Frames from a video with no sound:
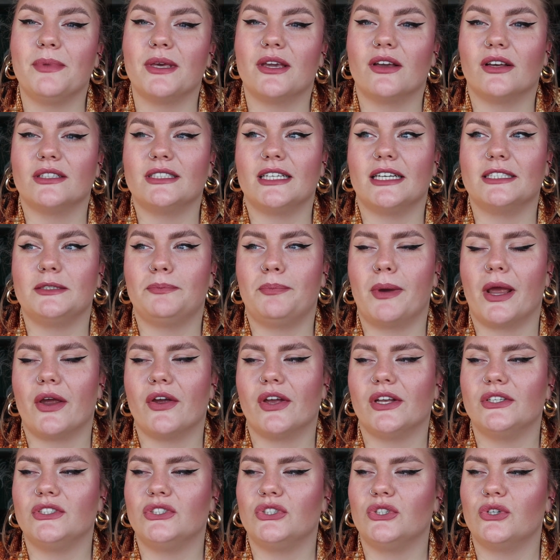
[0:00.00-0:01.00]
because as
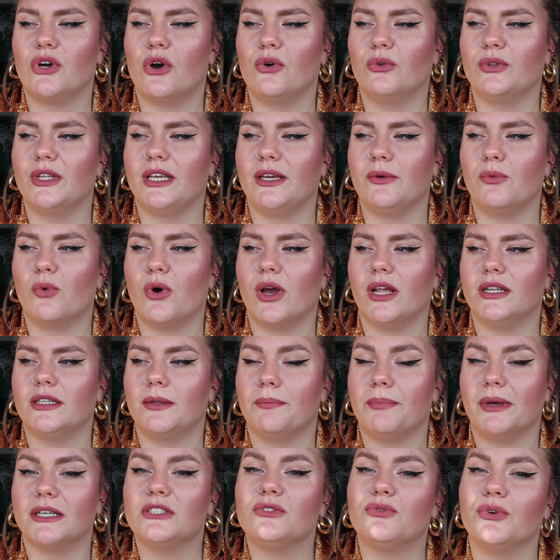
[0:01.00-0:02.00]
parents you only want
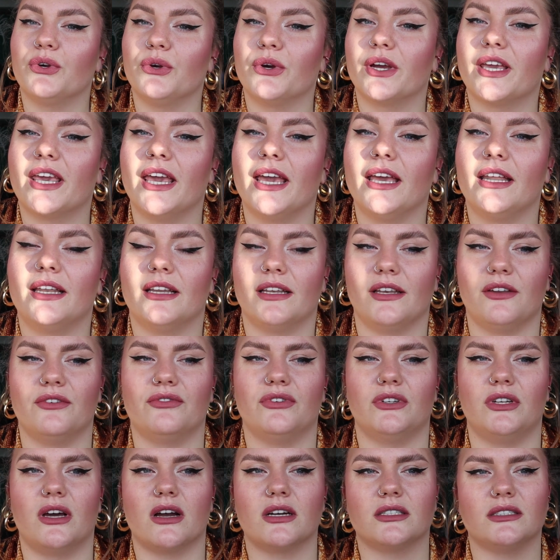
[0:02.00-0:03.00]
the best for your kid, and
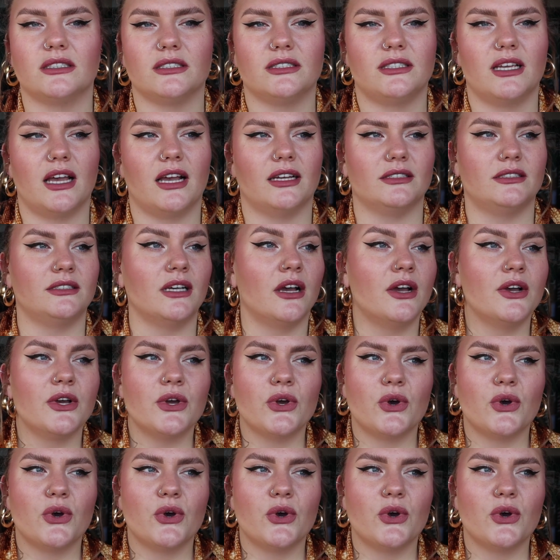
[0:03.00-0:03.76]
if a doctor says,